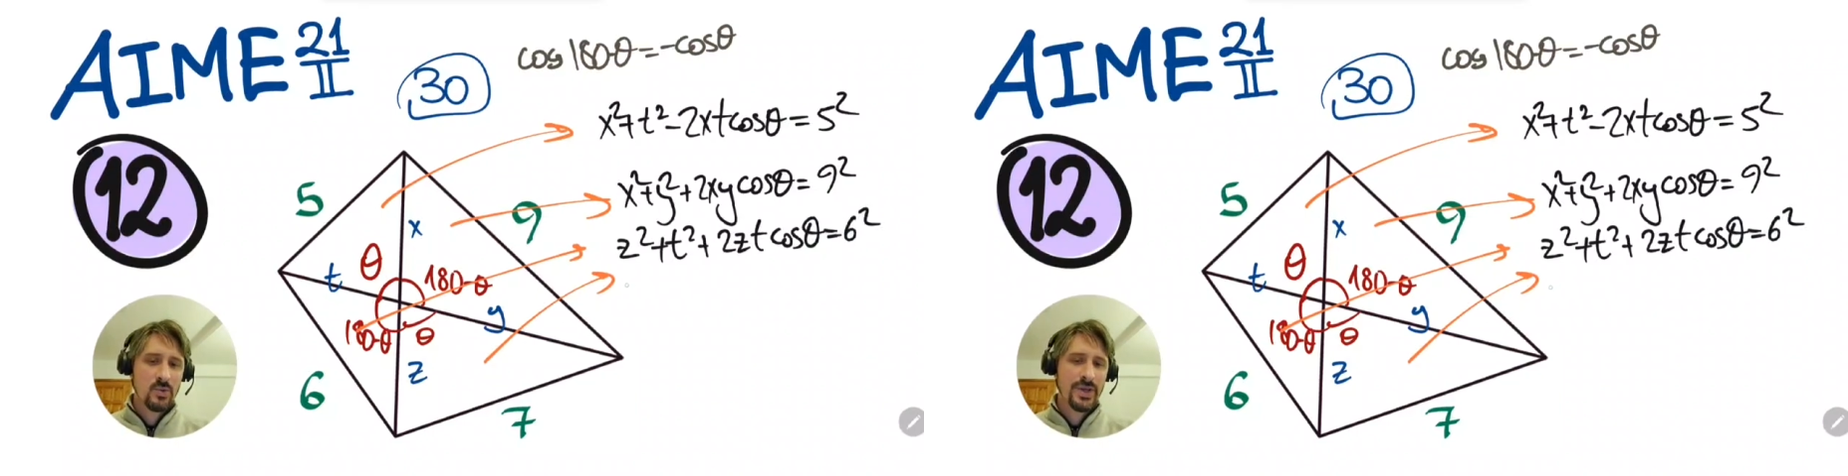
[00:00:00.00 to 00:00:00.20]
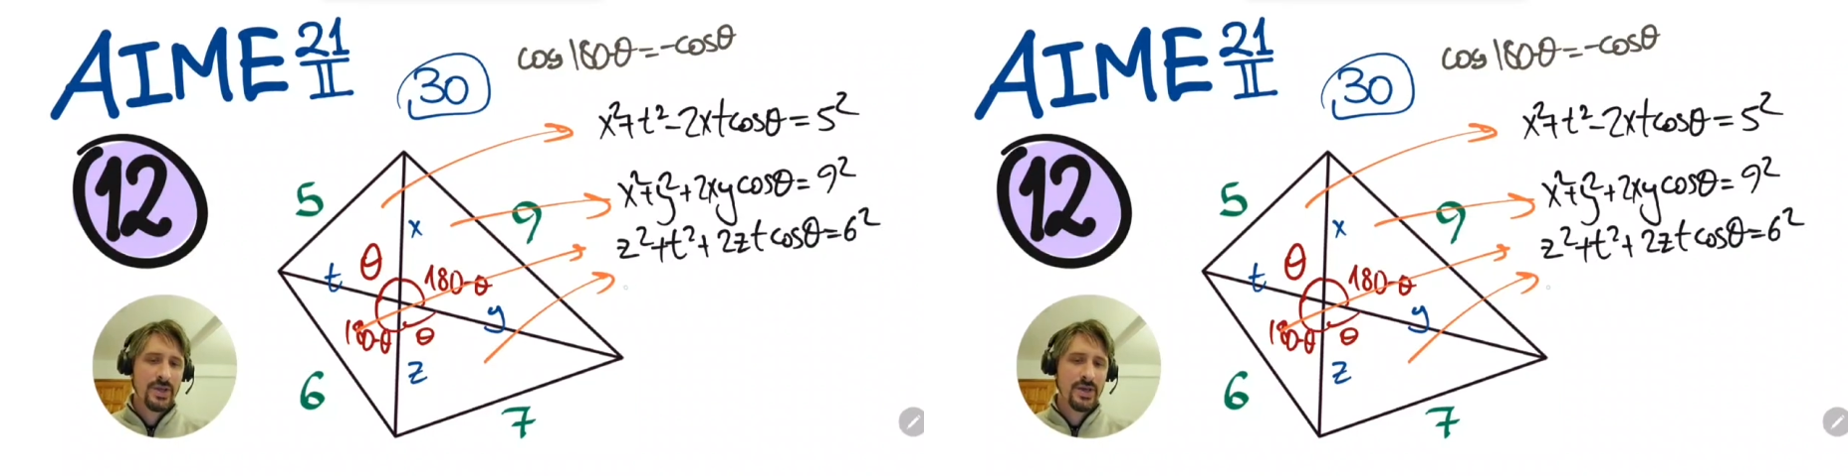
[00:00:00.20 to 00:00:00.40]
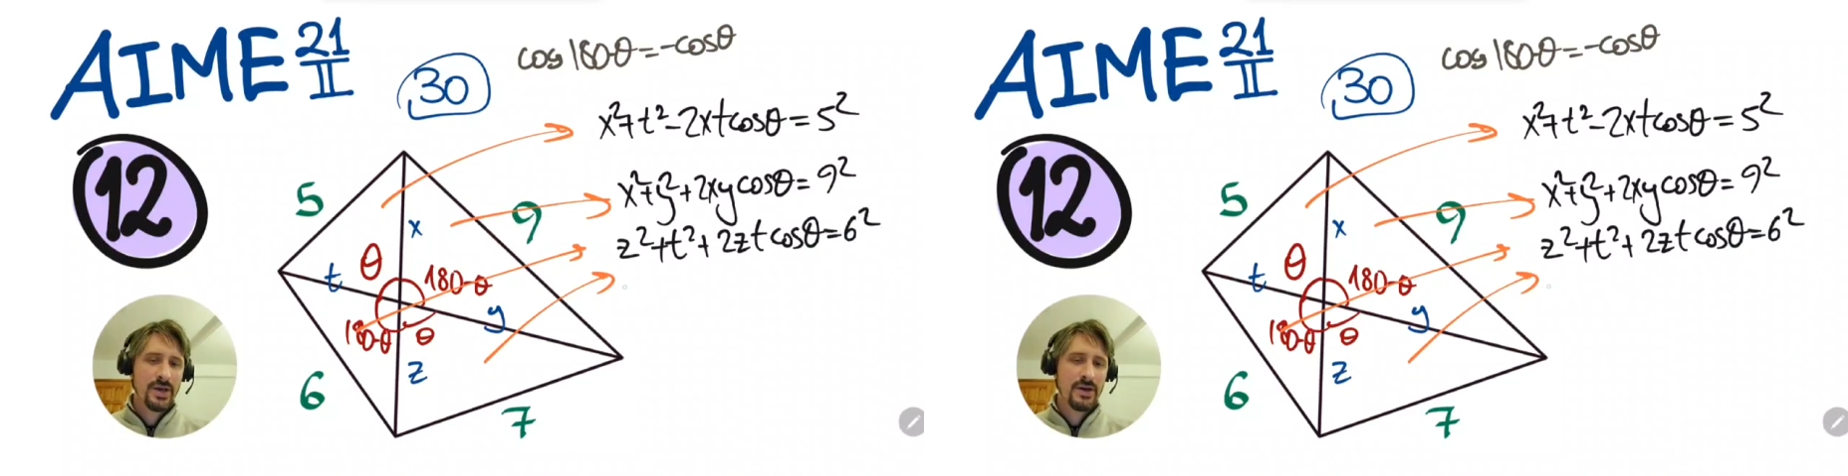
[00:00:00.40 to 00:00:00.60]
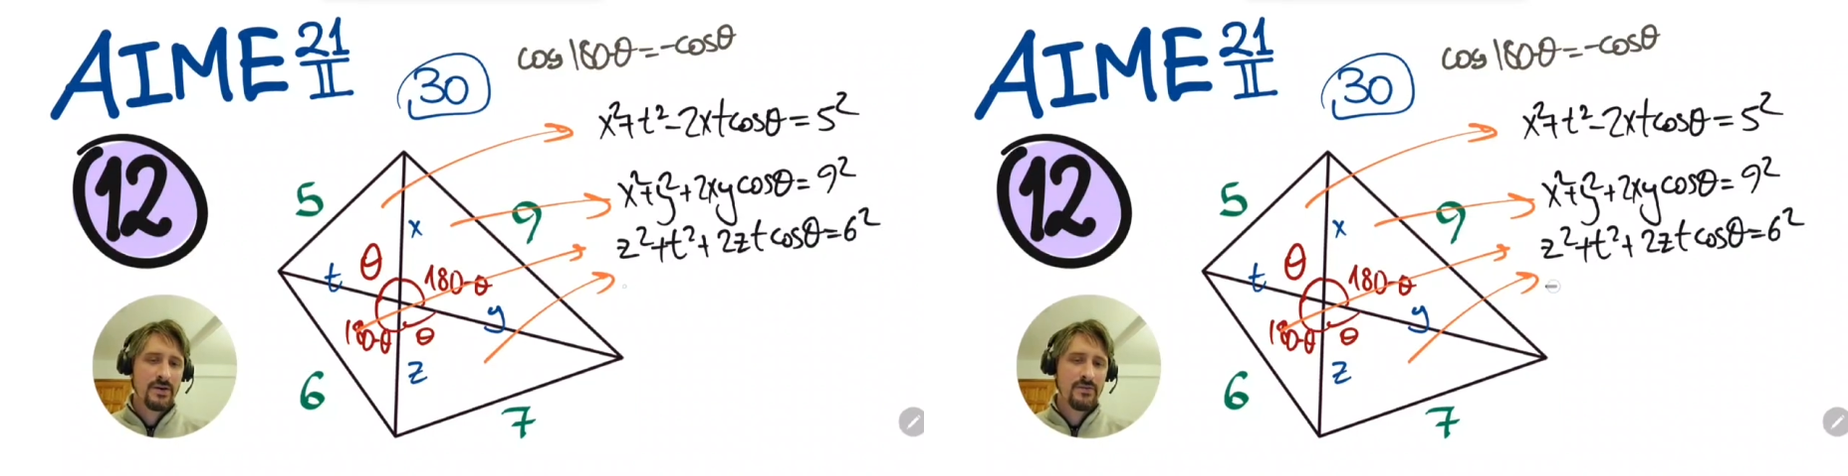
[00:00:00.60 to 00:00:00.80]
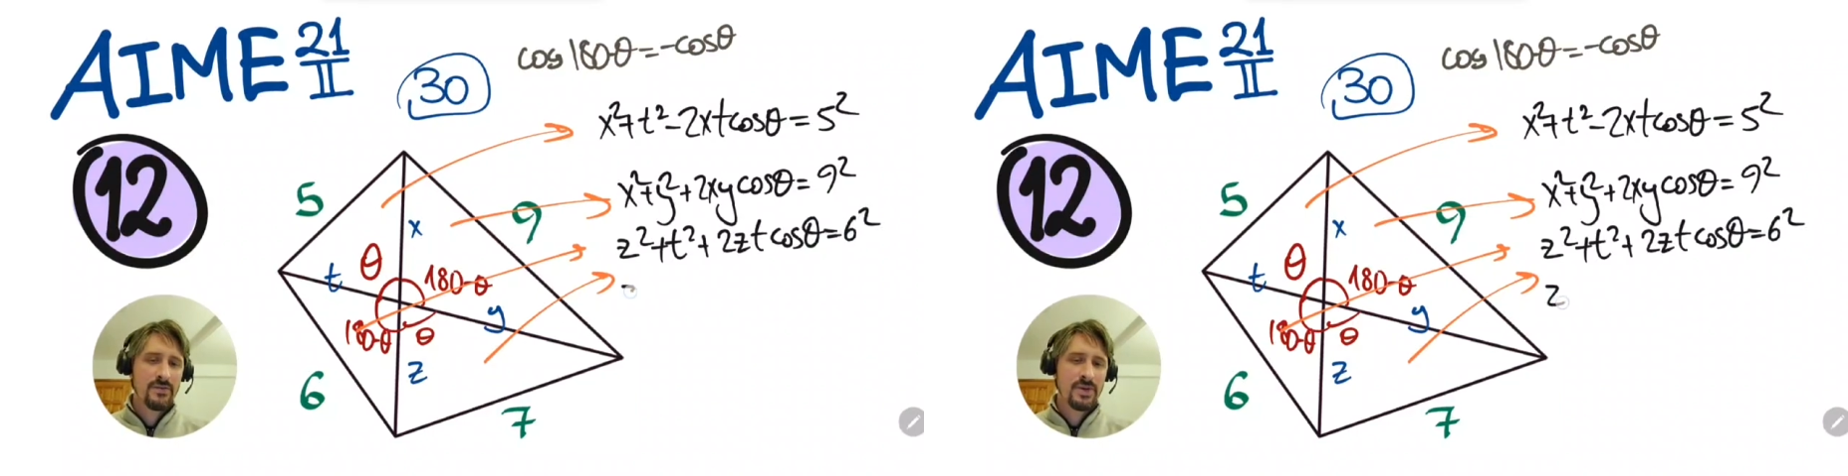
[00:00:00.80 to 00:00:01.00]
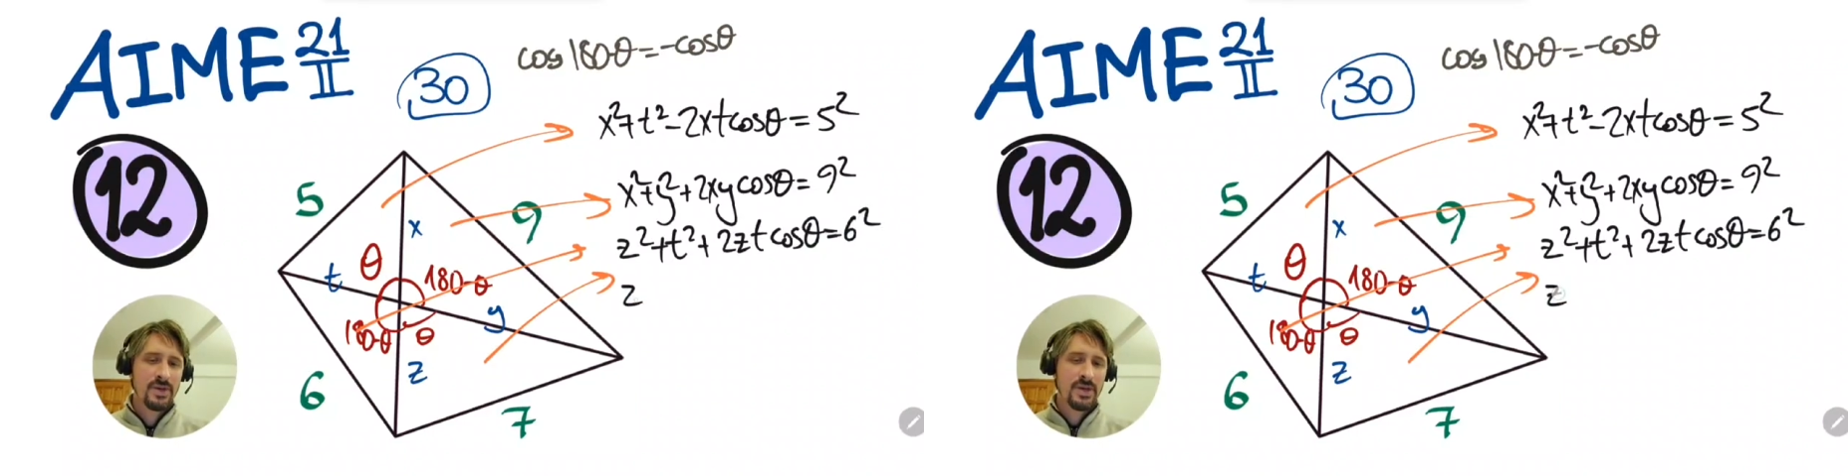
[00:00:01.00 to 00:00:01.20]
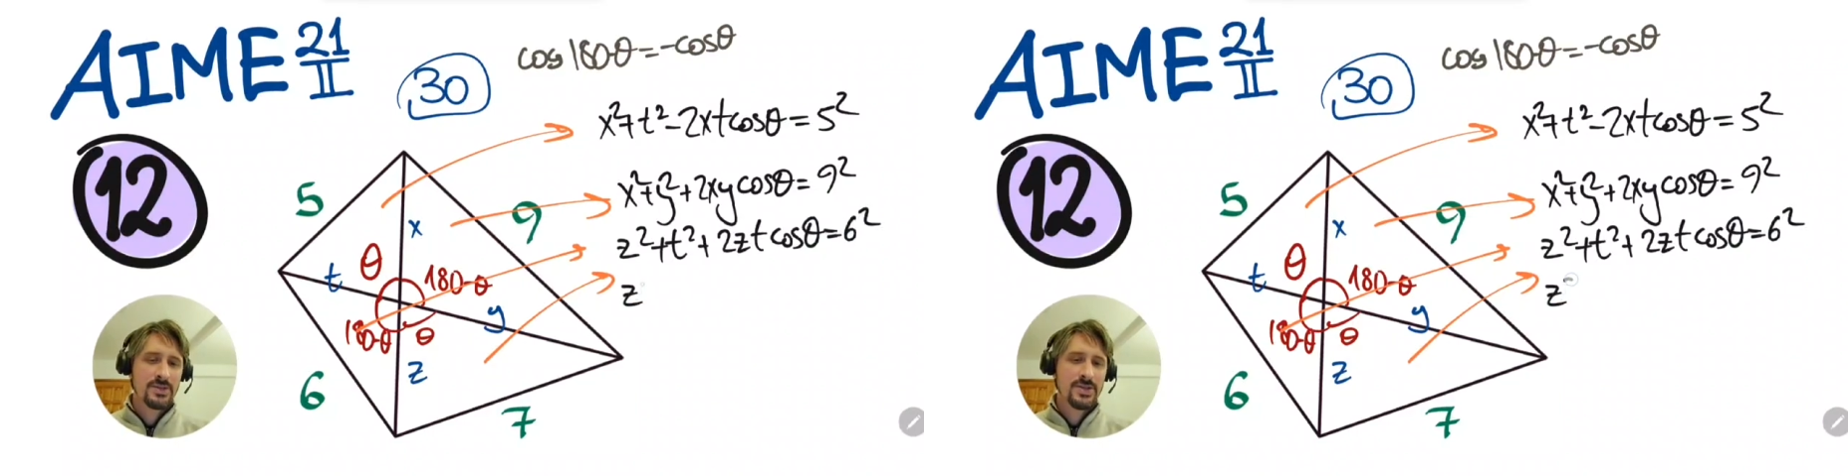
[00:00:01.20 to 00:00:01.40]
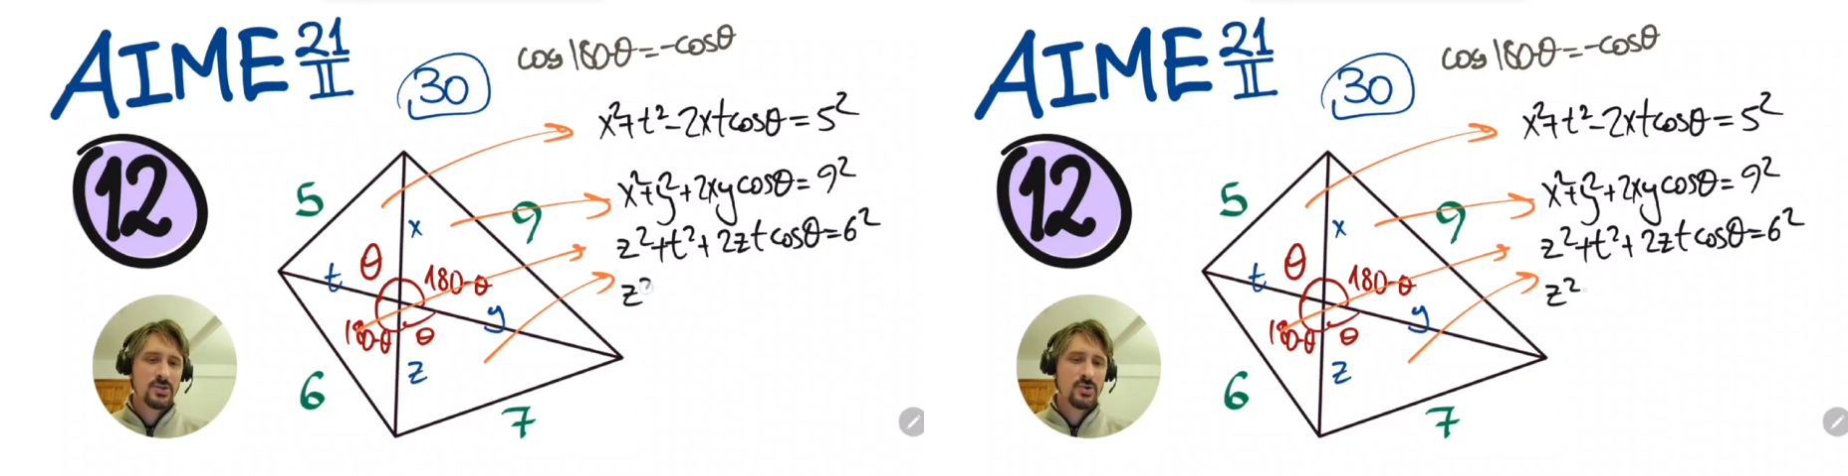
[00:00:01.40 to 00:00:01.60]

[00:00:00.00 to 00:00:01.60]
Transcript: we have z